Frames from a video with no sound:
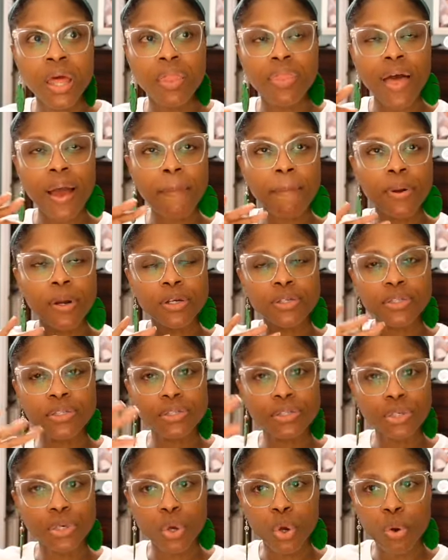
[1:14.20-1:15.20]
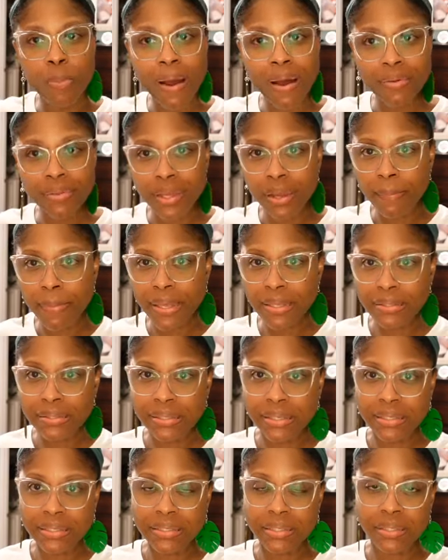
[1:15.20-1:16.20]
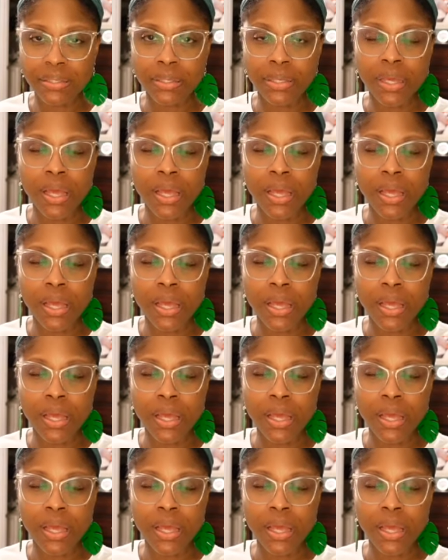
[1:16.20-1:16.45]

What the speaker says: that person to go about their business,